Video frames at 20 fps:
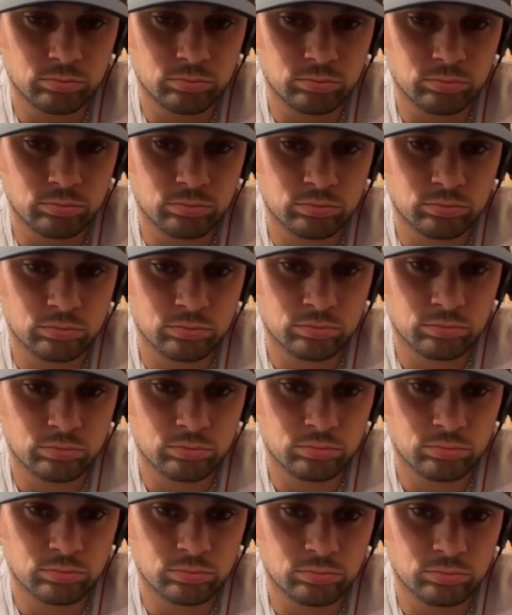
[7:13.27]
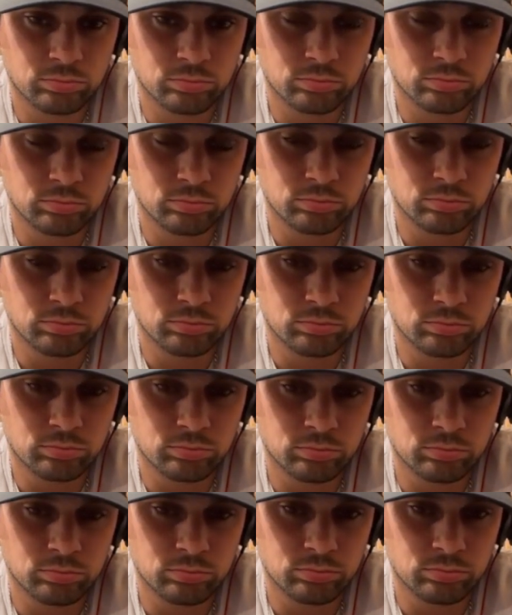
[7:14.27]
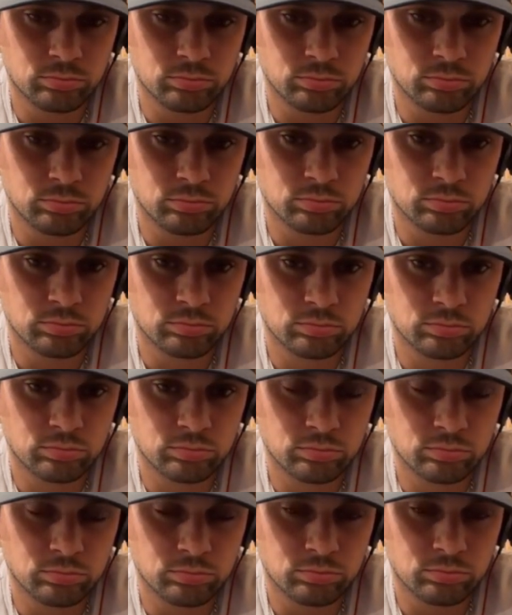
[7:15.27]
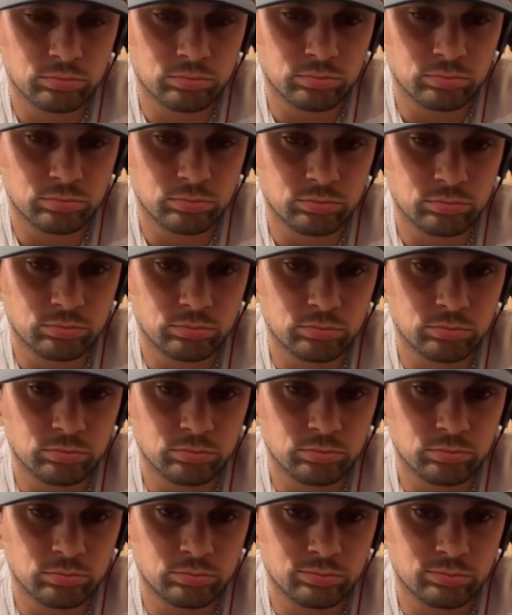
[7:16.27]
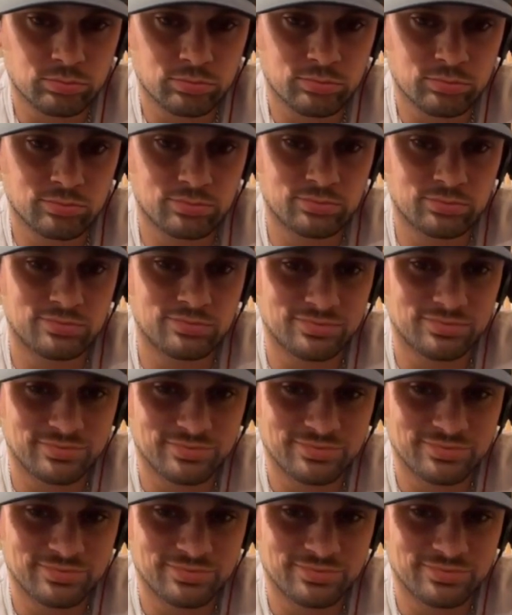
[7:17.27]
(not speaking)